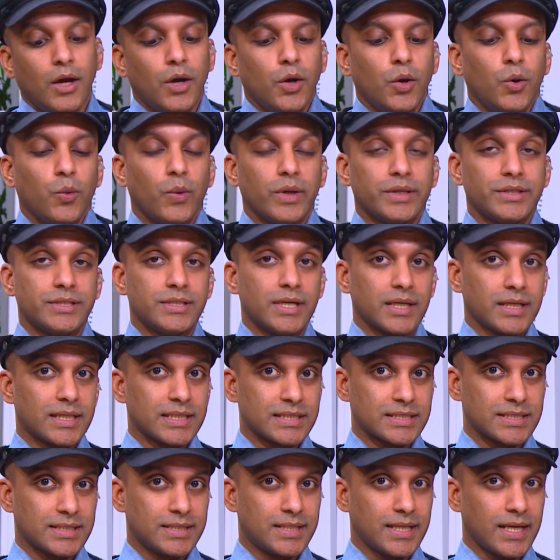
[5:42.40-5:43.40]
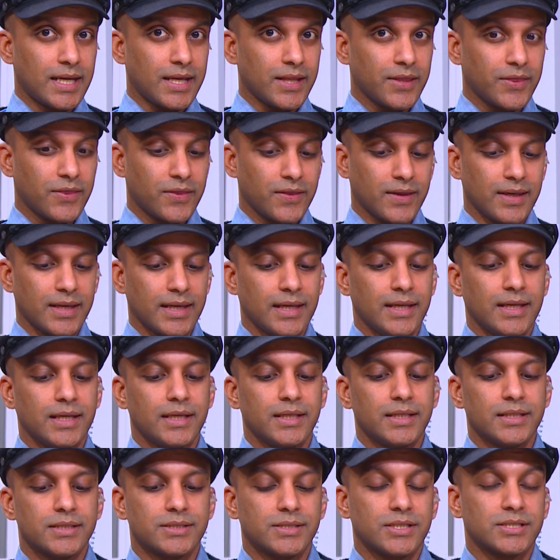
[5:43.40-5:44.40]
When Duncan's death
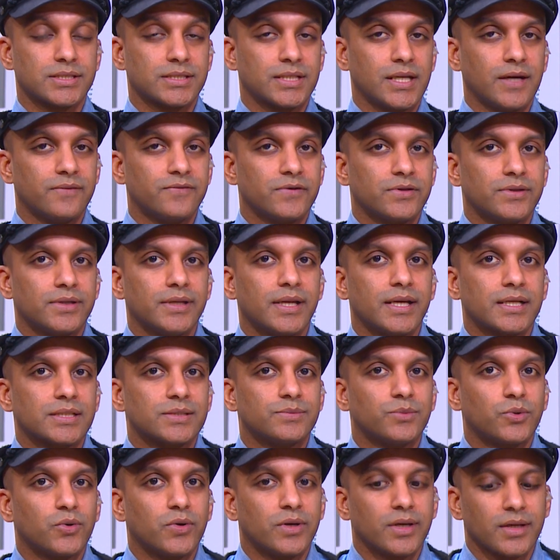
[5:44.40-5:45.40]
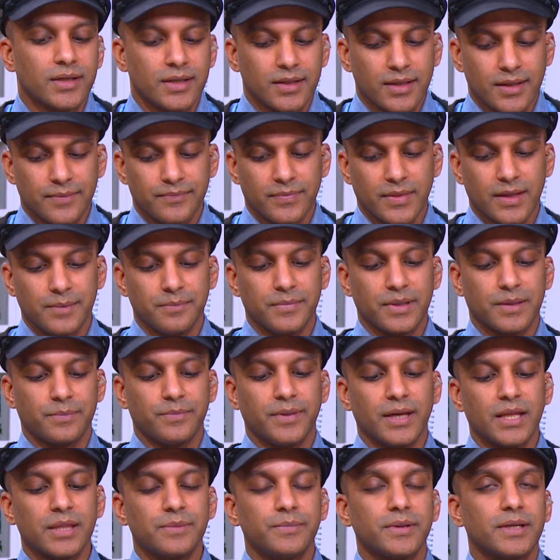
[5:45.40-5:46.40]
is discovered the next morning,
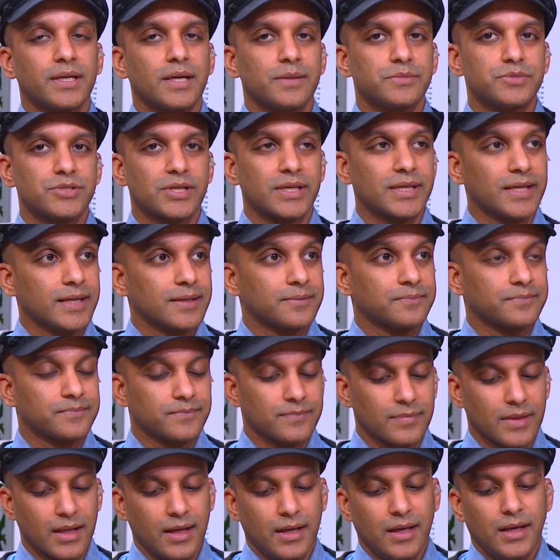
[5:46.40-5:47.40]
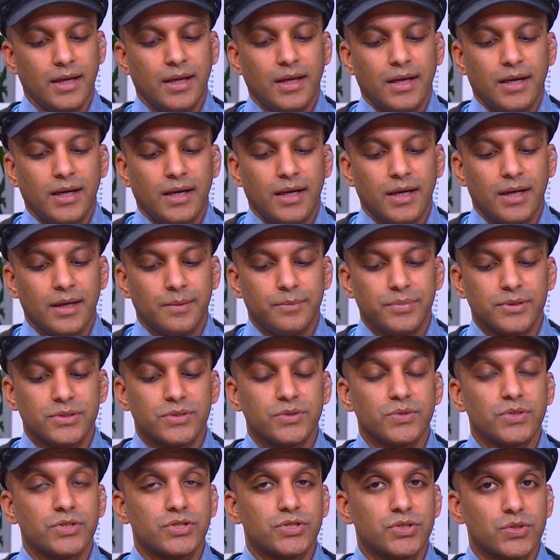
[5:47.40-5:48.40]
Macbeth becomes the king. But
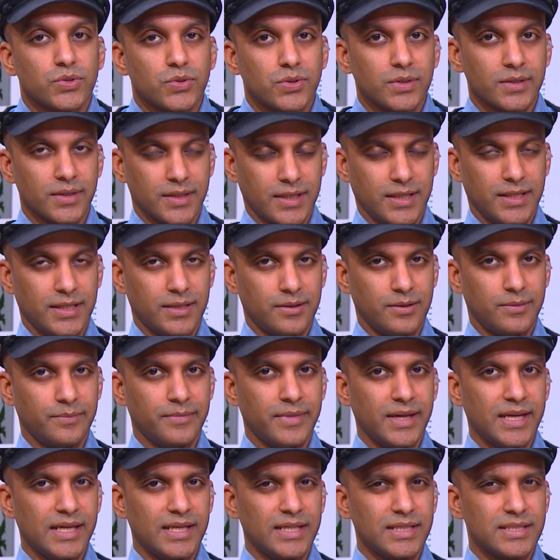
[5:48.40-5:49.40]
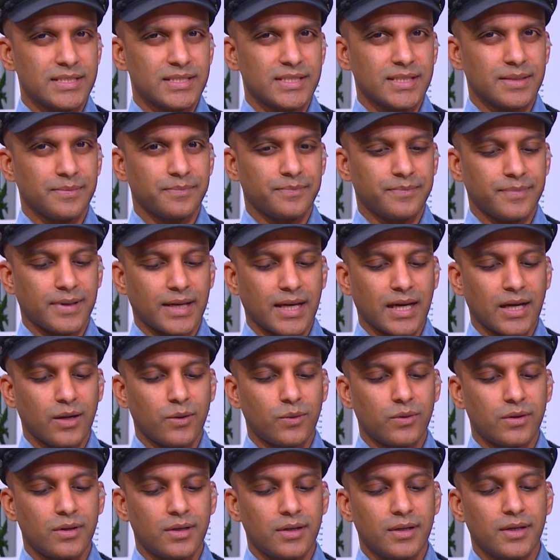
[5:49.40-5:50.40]
to ensure that he remains in
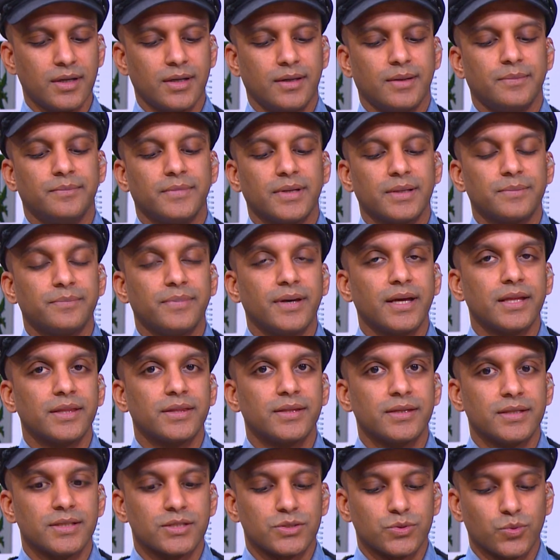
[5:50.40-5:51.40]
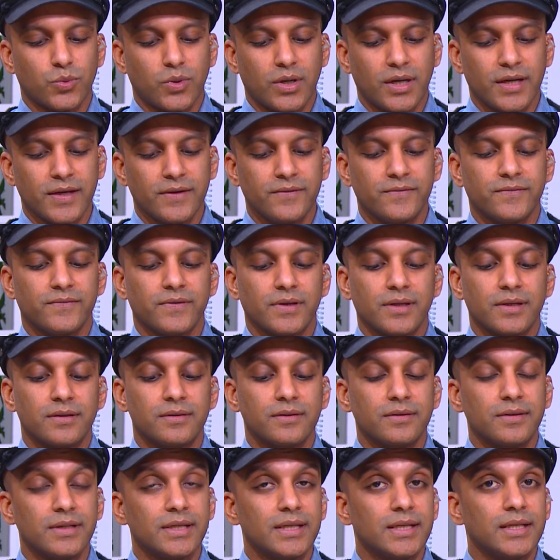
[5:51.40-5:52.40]
power, Macbeth and his wife
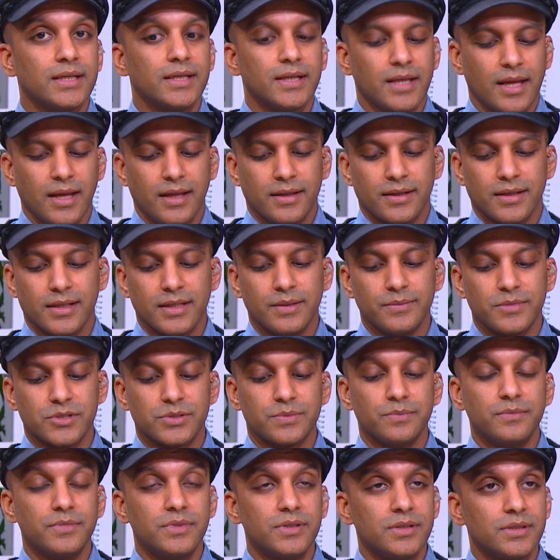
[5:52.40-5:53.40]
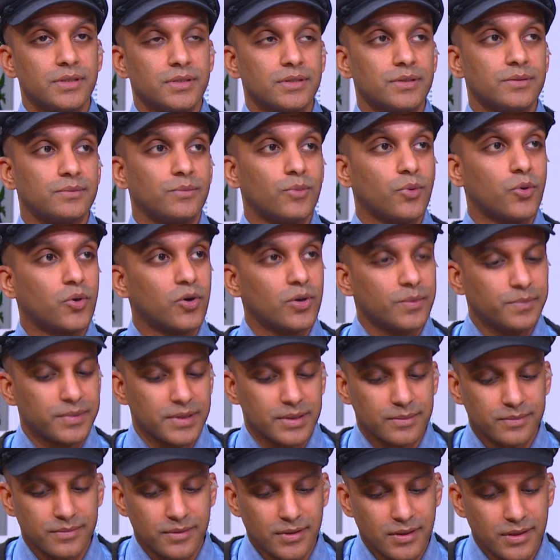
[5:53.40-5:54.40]
agree that he must murder more
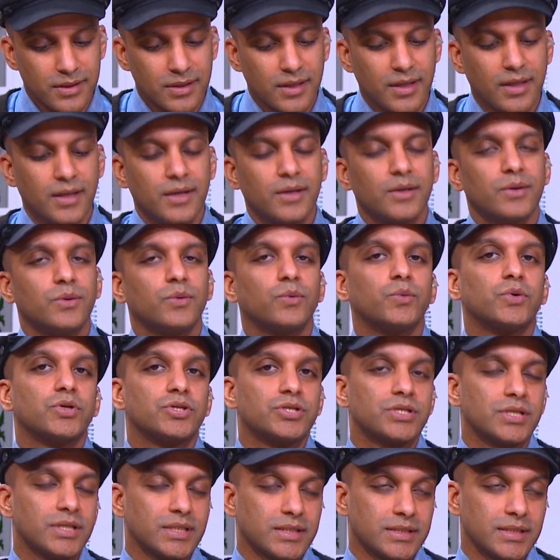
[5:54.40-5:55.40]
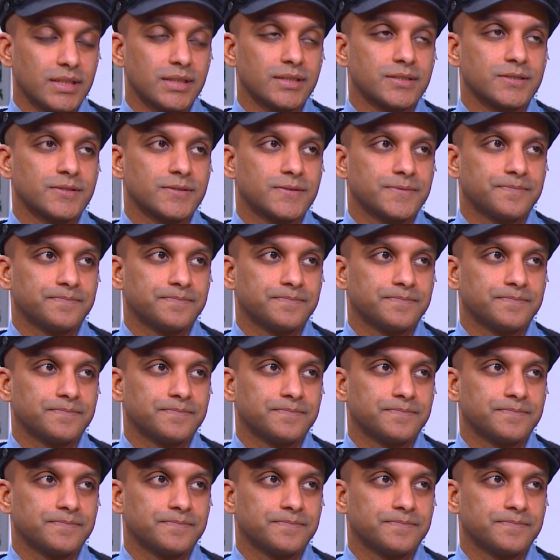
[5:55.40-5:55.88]
people, which he does.